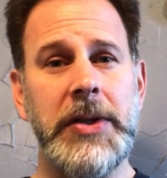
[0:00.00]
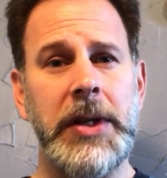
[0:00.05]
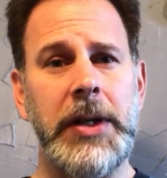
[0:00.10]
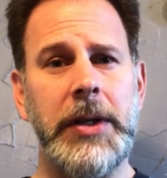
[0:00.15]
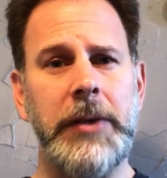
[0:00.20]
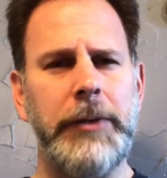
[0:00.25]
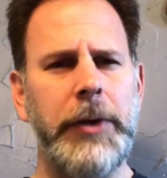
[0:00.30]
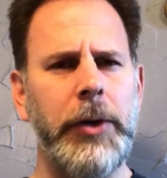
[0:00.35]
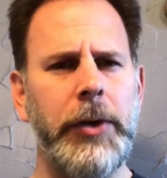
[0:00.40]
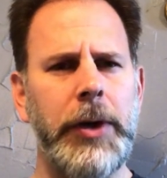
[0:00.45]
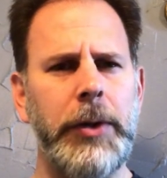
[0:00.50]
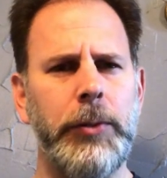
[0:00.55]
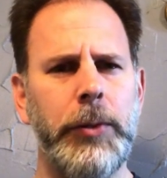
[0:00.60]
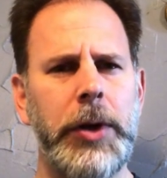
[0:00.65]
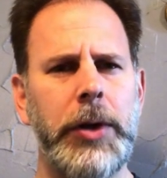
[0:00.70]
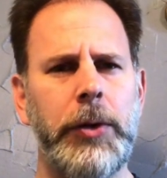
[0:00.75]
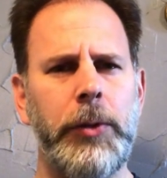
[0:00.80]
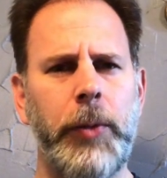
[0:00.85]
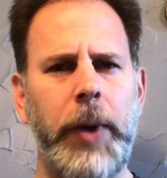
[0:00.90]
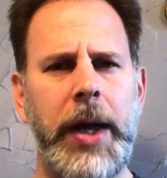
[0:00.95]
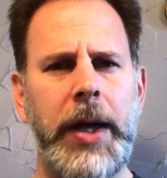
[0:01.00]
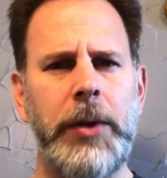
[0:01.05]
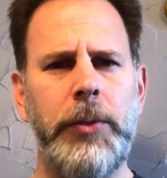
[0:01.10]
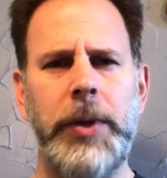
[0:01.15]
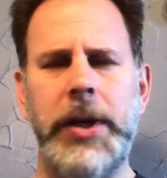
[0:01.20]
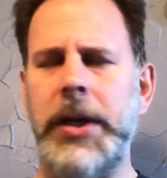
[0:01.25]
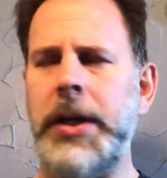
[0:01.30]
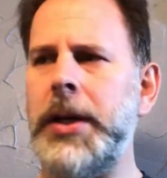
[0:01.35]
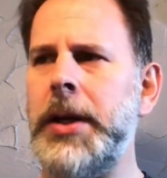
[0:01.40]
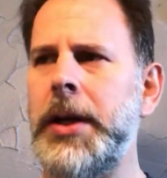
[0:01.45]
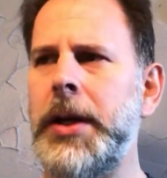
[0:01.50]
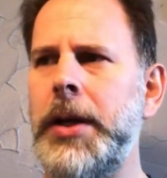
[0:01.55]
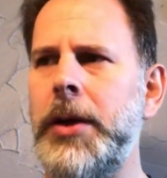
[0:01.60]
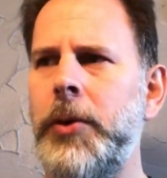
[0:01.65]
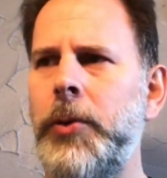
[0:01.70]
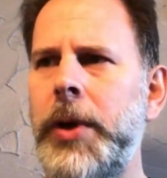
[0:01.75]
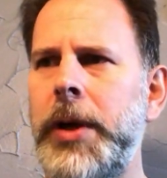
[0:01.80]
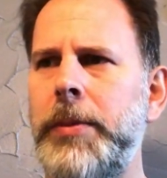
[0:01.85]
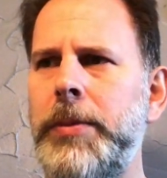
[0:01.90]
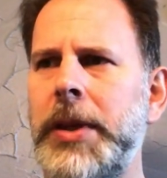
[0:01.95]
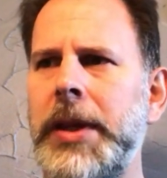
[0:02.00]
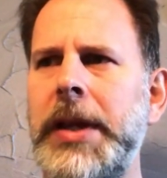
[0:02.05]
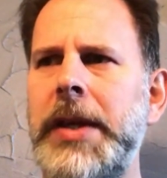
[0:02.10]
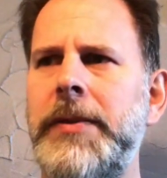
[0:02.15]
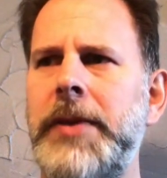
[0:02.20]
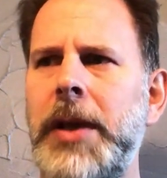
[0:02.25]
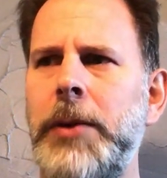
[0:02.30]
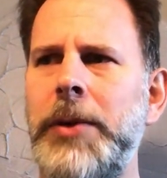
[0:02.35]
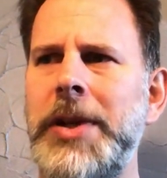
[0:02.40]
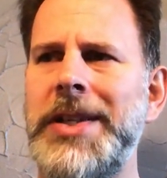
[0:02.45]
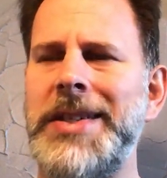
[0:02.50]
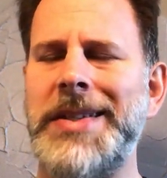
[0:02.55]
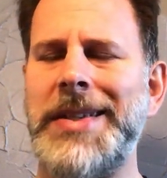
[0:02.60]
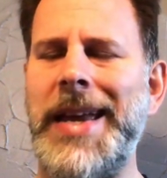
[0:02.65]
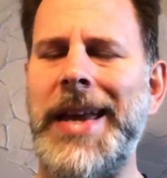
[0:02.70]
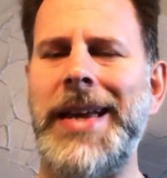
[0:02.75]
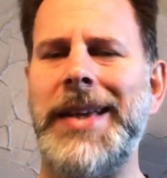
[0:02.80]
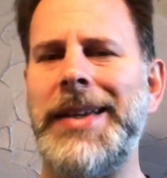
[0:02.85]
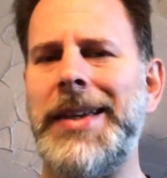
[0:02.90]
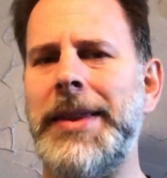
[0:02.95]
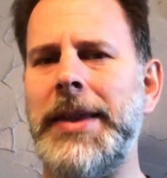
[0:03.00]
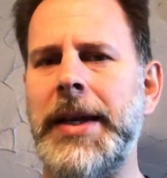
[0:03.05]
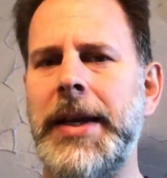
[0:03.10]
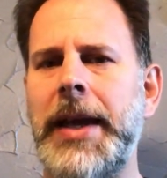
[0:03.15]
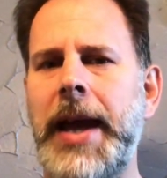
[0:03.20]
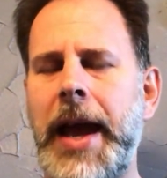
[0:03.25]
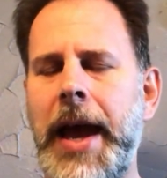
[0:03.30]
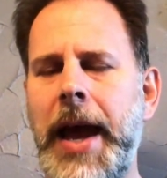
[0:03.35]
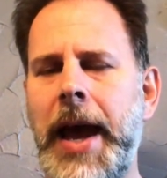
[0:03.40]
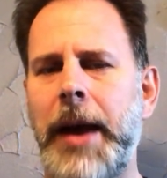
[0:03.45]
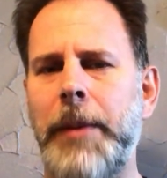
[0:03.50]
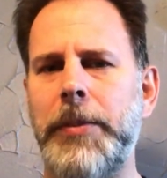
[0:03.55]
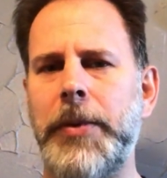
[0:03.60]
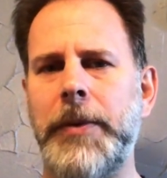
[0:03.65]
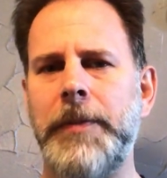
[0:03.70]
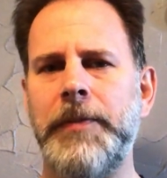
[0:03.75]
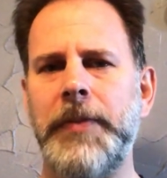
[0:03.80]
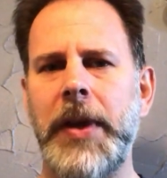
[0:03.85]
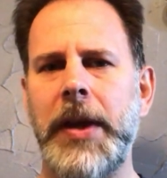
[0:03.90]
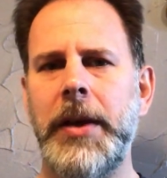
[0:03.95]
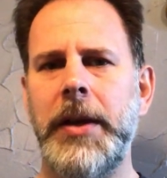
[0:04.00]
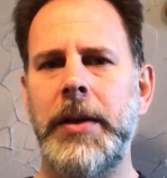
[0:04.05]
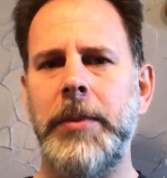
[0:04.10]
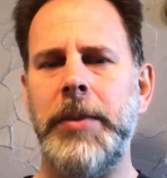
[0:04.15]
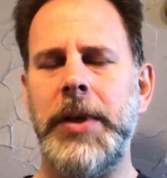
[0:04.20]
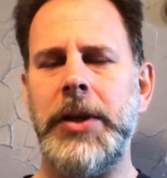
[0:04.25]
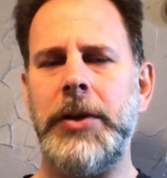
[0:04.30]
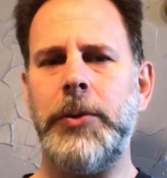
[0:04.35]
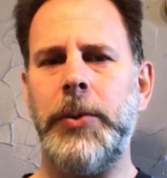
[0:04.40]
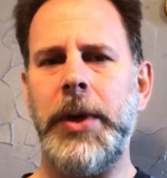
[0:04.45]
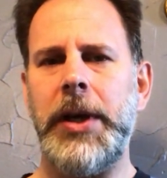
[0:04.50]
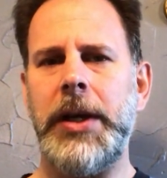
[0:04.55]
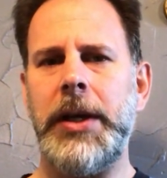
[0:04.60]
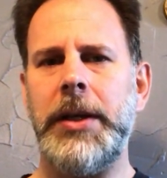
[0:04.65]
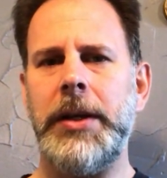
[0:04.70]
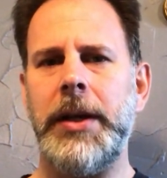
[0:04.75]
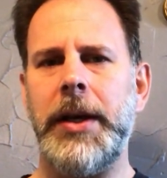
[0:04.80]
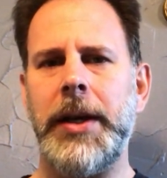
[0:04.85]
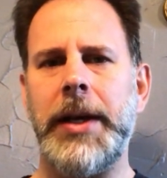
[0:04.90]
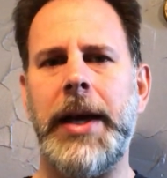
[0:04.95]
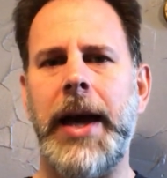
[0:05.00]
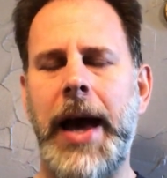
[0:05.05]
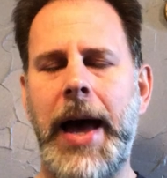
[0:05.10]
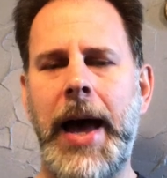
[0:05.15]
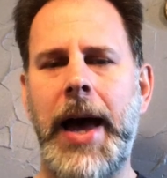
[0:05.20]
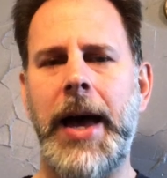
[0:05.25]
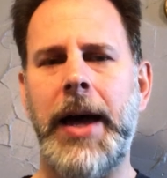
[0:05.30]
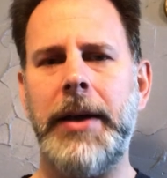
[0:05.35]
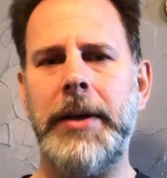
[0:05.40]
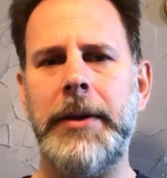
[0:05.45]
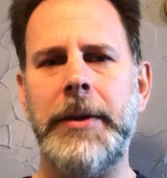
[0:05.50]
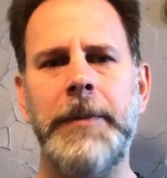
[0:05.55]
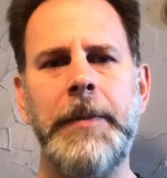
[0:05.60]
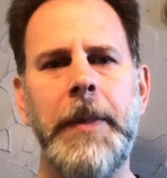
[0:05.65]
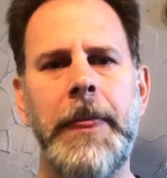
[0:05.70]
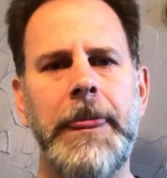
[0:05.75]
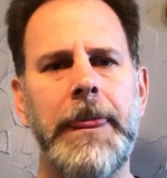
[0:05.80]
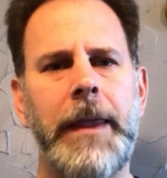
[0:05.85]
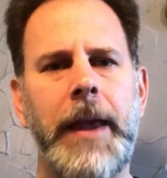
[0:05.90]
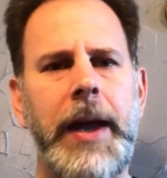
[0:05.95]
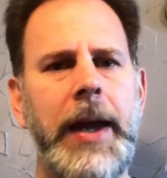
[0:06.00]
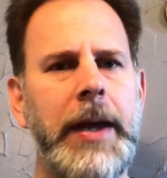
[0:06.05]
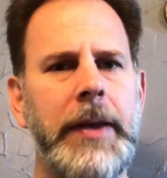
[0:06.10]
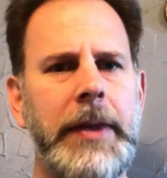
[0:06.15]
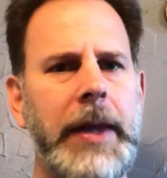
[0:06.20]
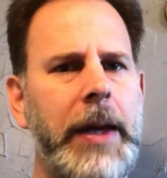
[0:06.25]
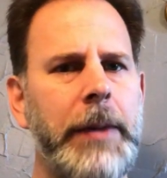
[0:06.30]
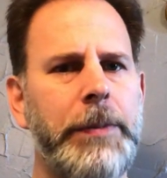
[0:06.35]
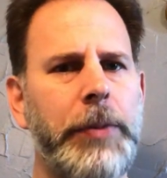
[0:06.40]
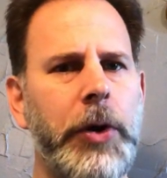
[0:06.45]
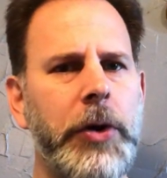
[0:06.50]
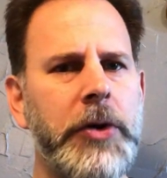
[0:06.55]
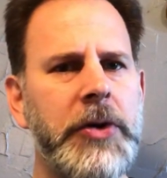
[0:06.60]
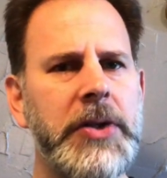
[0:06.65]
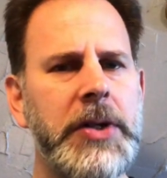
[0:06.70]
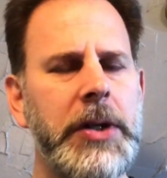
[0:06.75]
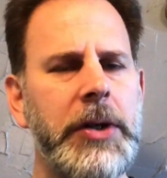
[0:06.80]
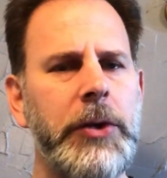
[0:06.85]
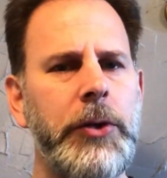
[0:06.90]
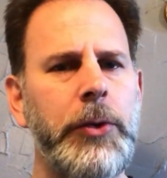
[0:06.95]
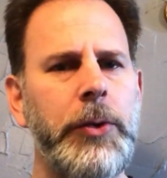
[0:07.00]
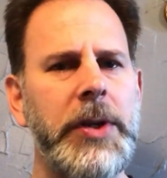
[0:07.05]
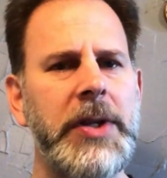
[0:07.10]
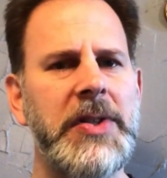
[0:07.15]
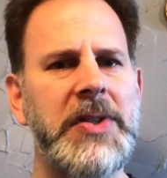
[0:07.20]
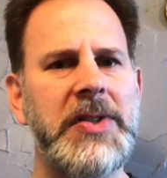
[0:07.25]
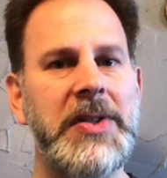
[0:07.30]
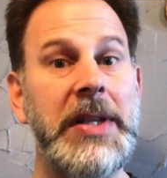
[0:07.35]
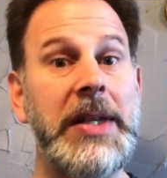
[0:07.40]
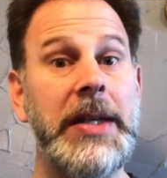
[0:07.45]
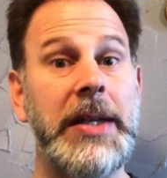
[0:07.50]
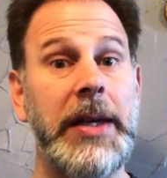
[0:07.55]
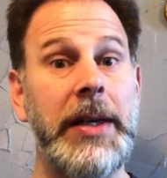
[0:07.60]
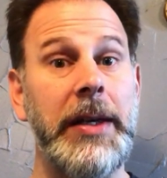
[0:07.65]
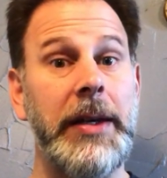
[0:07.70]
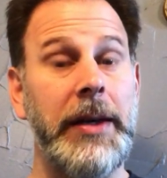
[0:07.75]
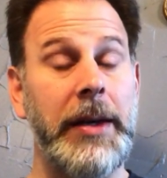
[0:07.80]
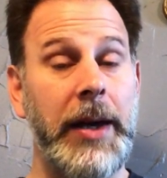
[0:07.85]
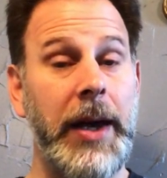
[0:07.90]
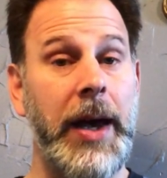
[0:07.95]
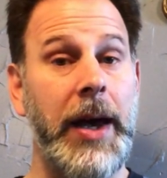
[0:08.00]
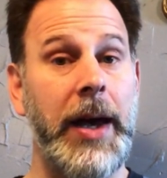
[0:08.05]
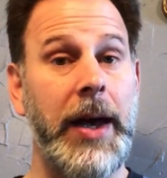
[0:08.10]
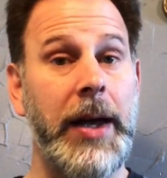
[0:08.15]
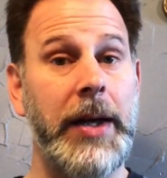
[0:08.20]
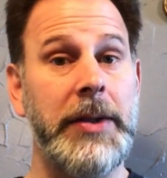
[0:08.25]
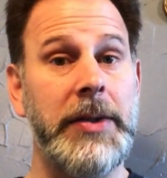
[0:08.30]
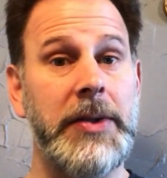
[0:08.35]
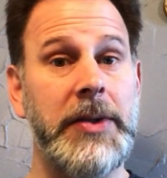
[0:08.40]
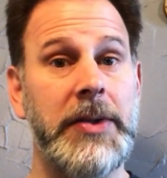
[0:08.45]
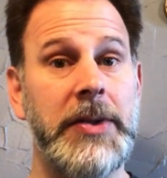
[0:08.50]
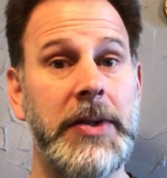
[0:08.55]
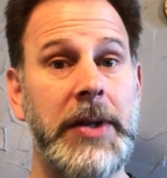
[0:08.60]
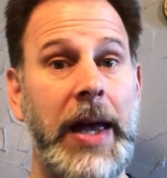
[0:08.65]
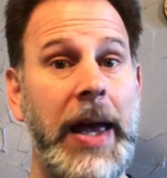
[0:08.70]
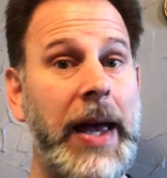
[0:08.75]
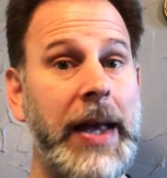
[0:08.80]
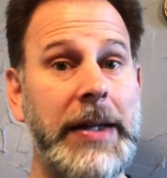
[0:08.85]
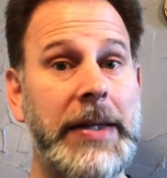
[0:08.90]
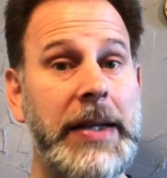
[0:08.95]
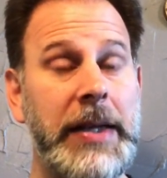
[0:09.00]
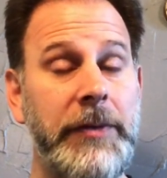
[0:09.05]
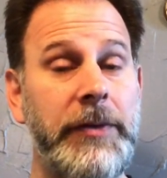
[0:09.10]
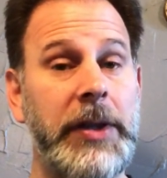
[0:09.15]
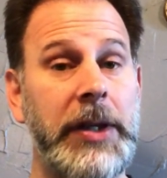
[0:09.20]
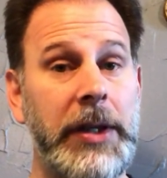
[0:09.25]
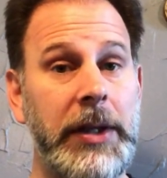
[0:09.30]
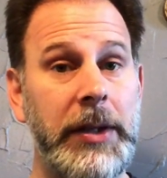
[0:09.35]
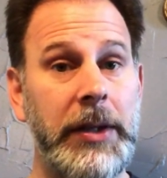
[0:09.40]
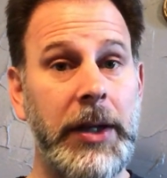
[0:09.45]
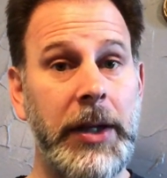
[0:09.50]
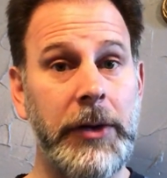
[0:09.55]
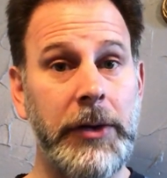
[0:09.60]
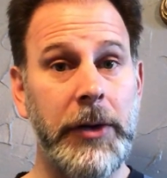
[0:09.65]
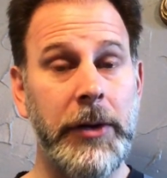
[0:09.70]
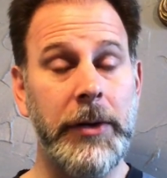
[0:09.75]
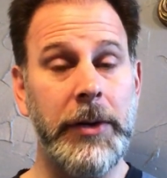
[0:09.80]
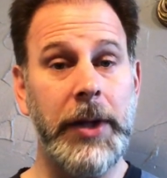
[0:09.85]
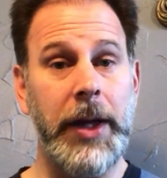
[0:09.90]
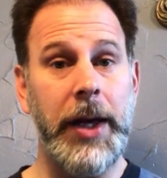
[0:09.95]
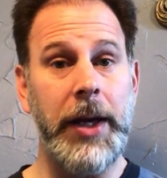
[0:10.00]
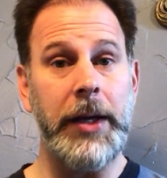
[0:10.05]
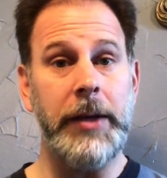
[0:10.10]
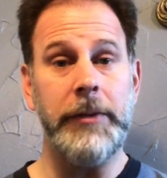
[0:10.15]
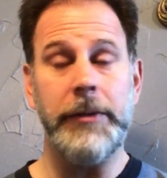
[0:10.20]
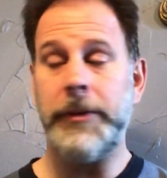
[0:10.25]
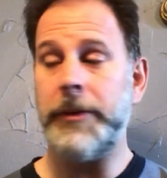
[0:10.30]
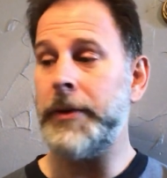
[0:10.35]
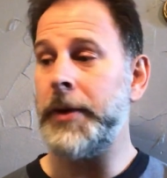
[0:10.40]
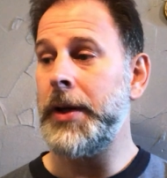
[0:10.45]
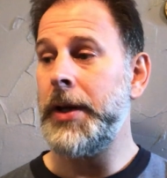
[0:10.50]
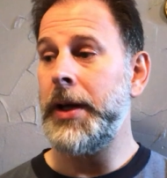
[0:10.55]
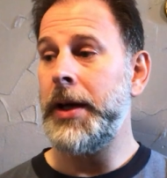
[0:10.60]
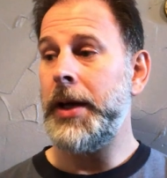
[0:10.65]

In a very real way, we, we believe that we stand in the gap between God and that person who is seeking God's activity in their life.